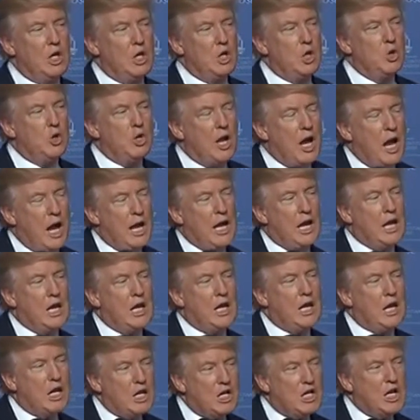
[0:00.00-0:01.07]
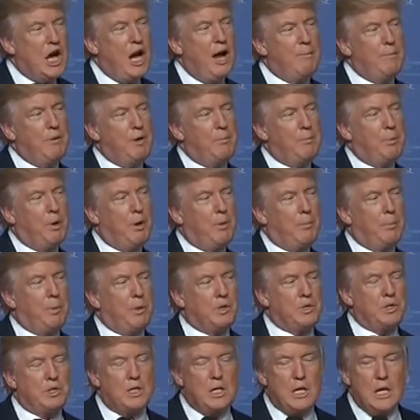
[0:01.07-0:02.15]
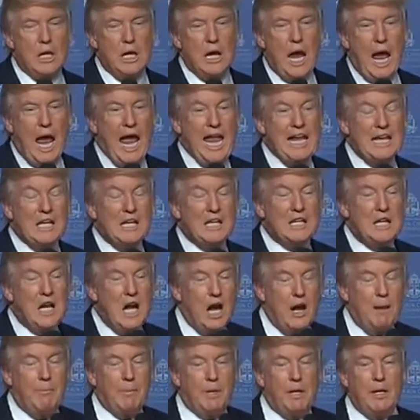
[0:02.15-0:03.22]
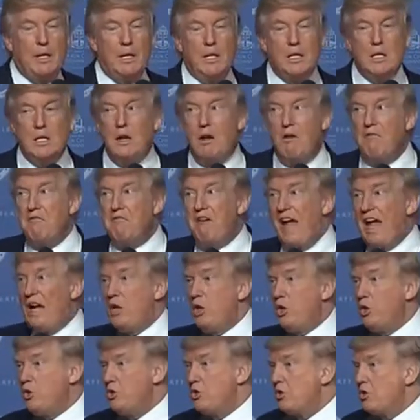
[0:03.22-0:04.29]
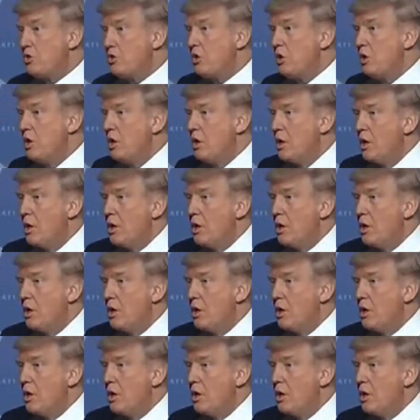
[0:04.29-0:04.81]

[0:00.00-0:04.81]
united in common purpose and in common values.